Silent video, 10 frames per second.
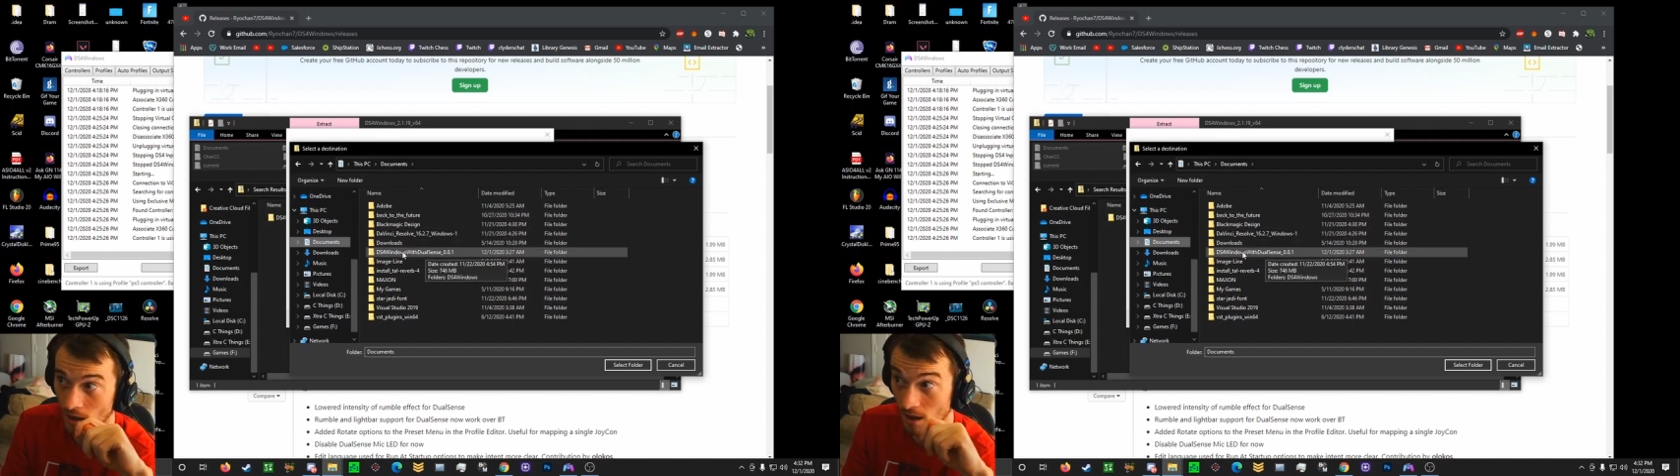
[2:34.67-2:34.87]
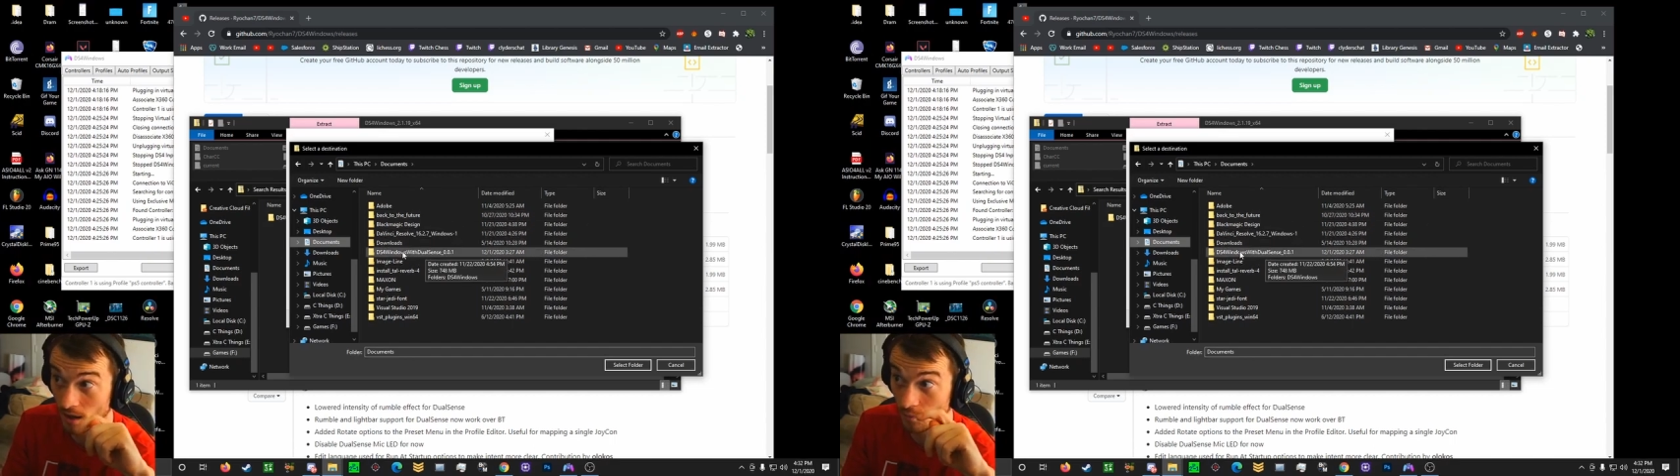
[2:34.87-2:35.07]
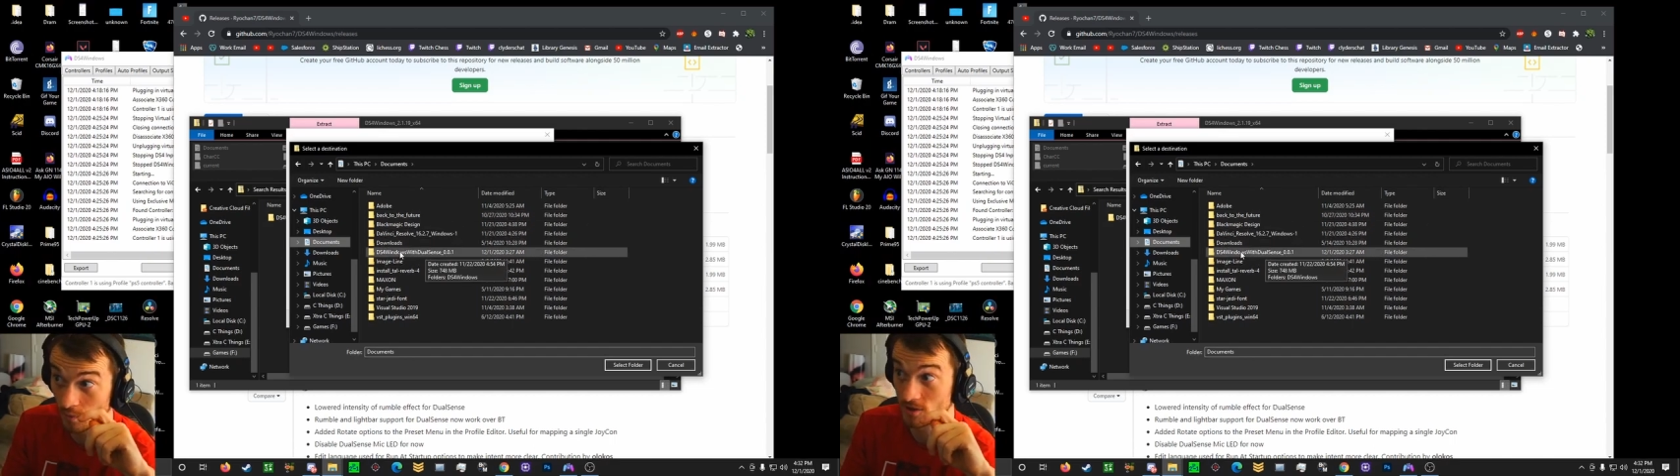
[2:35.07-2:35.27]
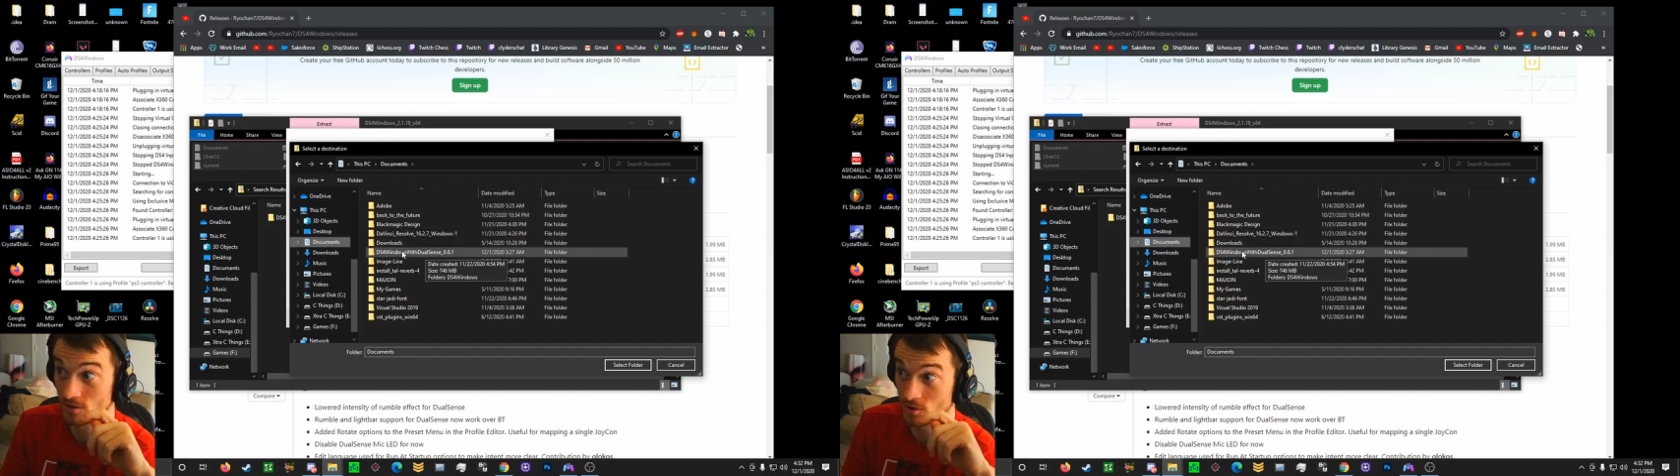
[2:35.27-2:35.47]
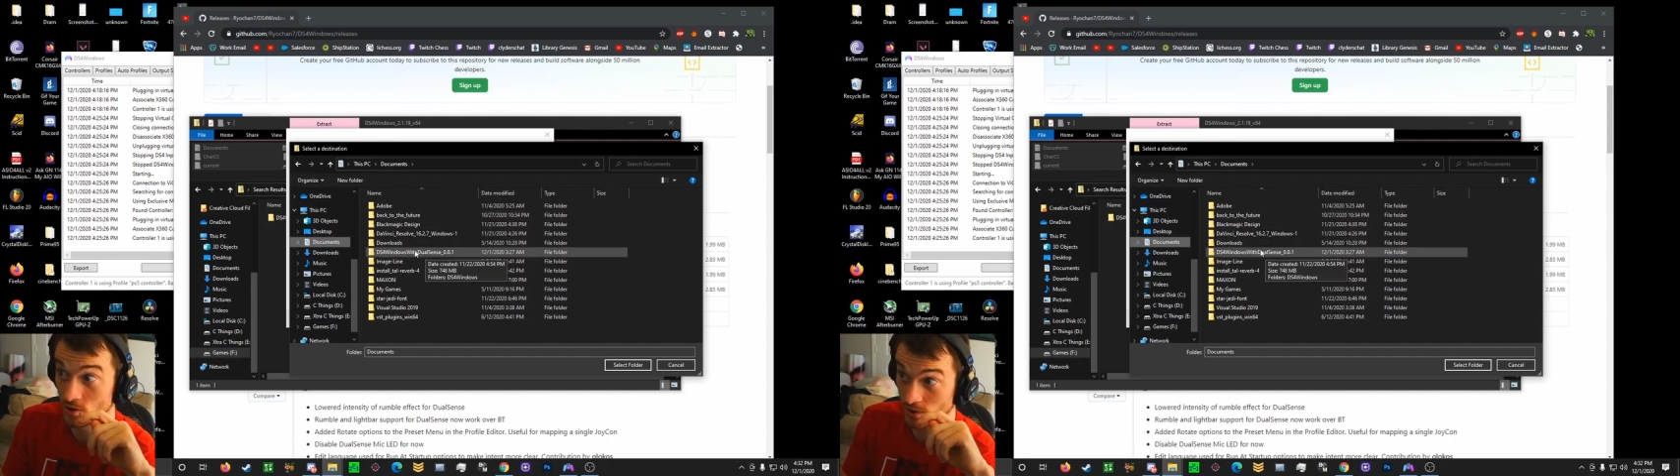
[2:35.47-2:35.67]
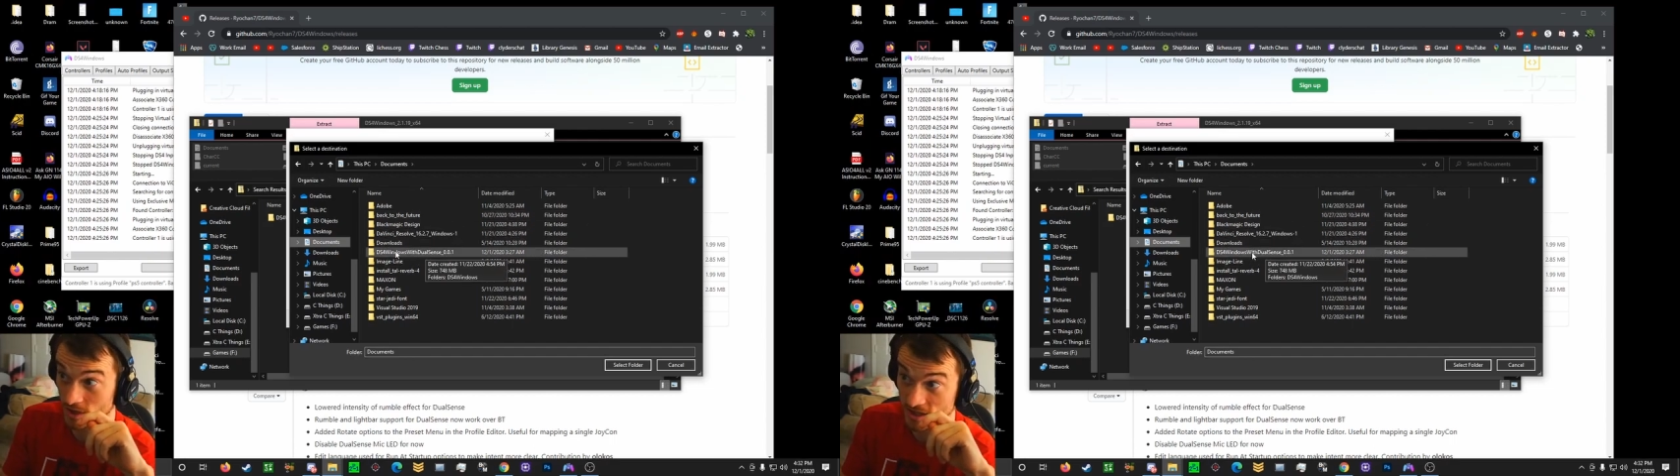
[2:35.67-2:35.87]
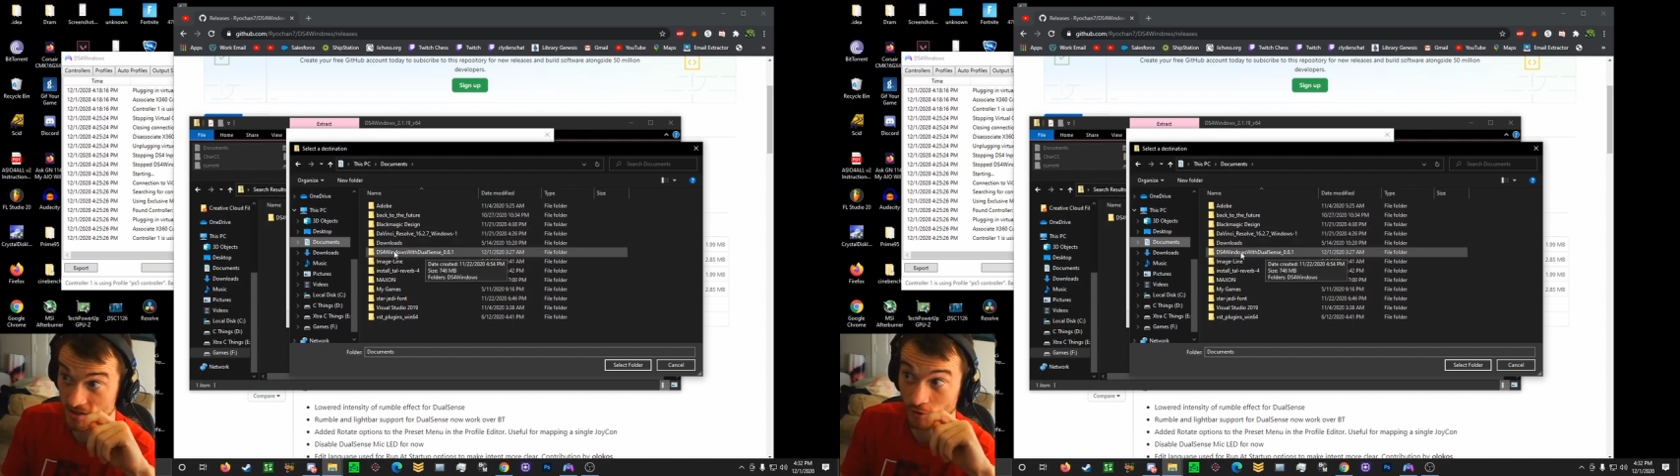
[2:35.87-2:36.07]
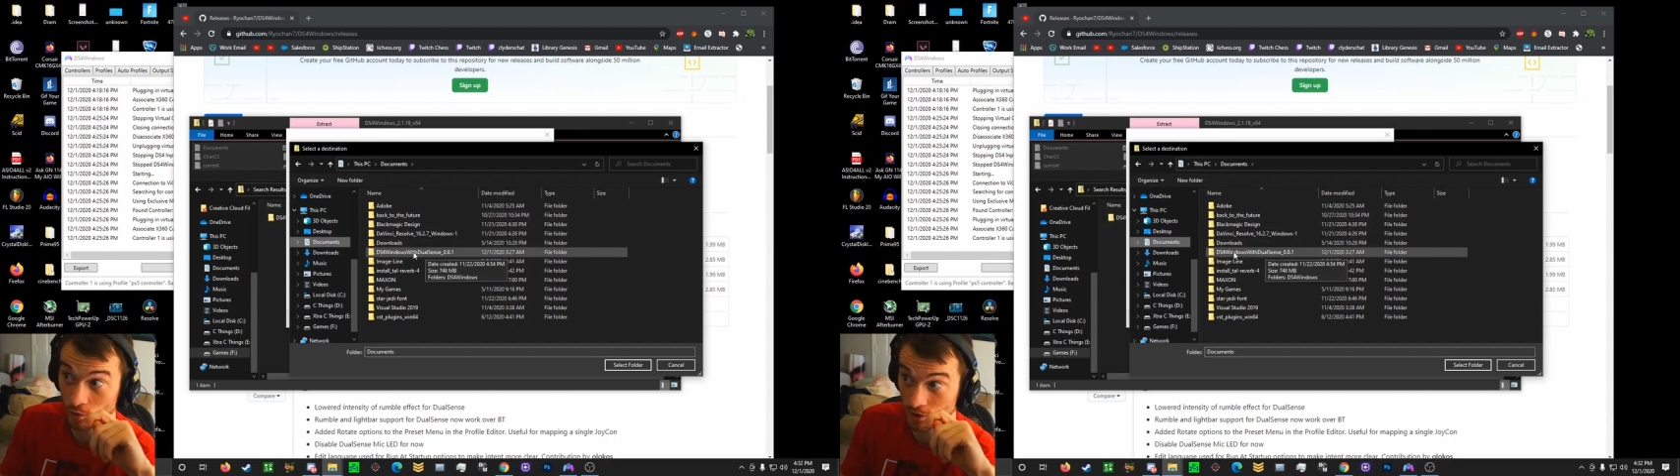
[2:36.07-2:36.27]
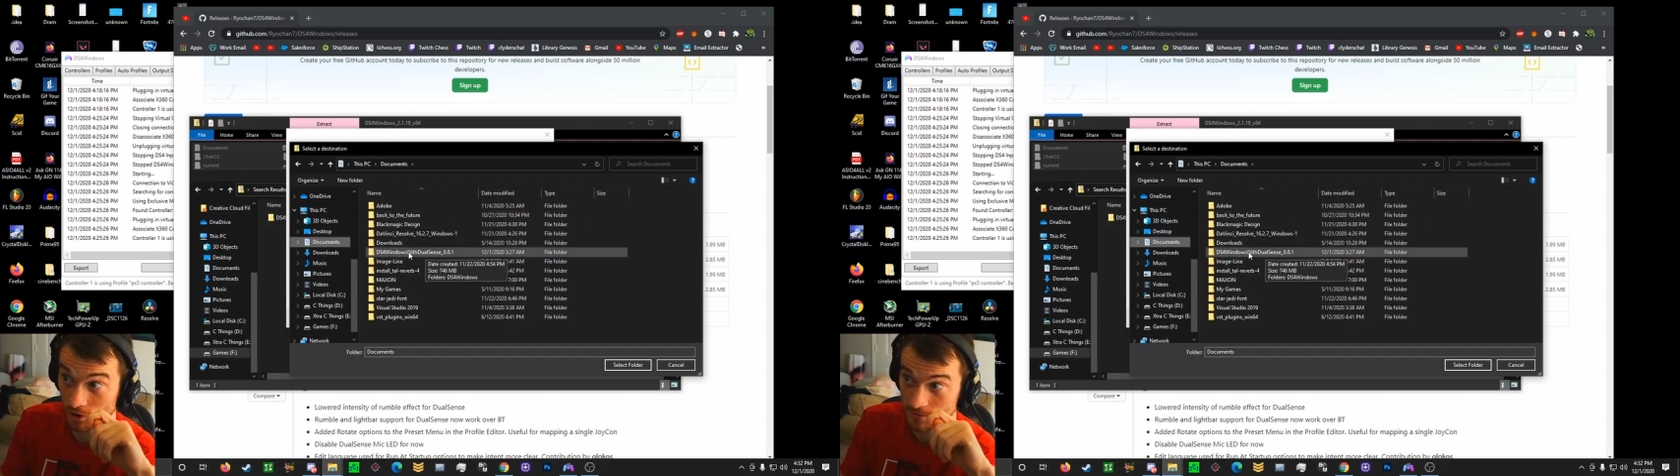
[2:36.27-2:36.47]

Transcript: with DualSense folder.